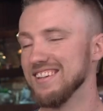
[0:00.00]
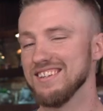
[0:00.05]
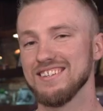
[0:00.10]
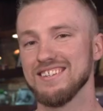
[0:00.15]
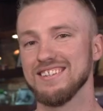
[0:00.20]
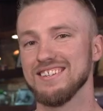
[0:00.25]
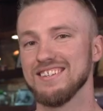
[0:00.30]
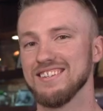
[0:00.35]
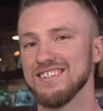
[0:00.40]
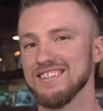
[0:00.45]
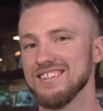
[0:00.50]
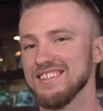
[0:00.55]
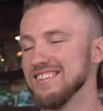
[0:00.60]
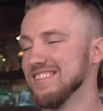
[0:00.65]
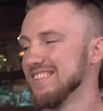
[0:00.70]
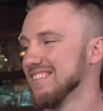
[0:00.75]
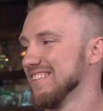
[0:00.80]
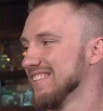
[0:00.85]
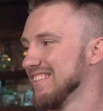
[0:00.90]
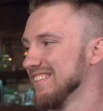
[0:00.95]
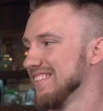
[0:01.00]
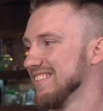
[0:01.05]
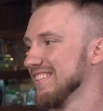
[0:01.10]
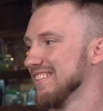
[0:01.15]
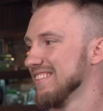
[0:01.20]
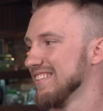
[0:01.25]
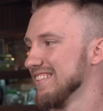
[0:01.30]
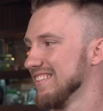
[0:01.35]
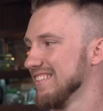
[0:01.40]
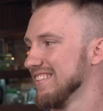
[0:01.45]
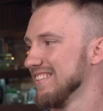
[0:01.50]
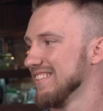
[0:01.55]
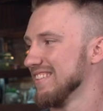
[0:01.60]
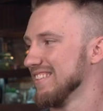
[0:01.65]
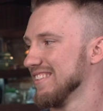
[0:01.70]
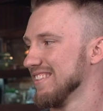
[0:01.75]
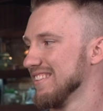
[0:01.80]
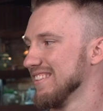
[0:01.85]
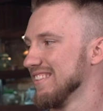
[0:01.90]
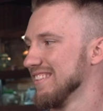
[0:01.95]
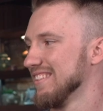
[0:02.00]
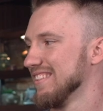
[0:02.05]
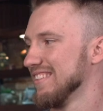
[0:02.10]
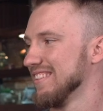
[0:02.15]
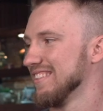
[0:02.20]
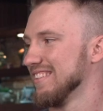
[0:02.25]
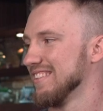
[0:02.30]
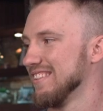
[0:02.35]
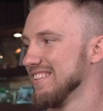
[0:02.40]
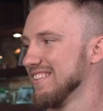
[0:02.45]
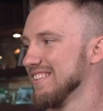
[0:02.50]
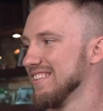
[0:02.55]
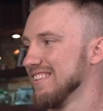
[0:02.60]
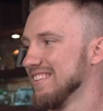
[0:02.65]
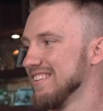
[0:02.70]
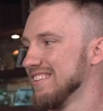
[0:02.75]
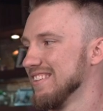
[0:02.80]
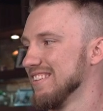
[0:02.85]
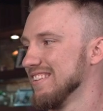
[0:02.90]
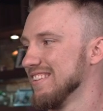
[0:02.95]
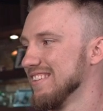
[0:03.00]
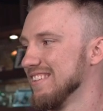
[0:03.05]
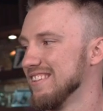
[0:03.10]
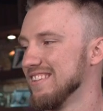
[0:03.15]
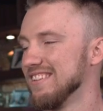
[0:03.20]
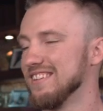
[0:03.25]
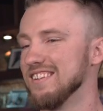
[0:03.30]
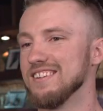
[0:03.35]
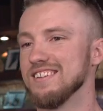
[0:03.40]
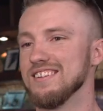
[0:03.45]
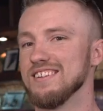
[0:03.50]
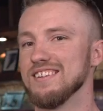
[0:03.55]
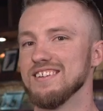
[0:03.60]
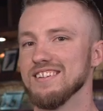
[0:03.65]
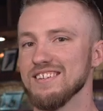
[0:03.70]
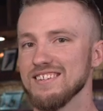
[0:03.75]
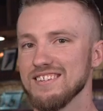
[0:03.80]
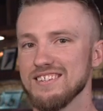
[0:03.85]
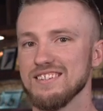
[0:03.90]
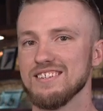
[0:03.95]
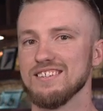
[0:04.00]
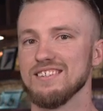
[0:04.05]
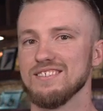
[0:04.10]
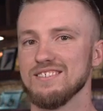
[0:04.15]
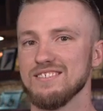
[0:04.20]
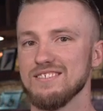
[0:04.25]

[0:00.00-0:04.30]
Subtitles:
This person isn't speaking.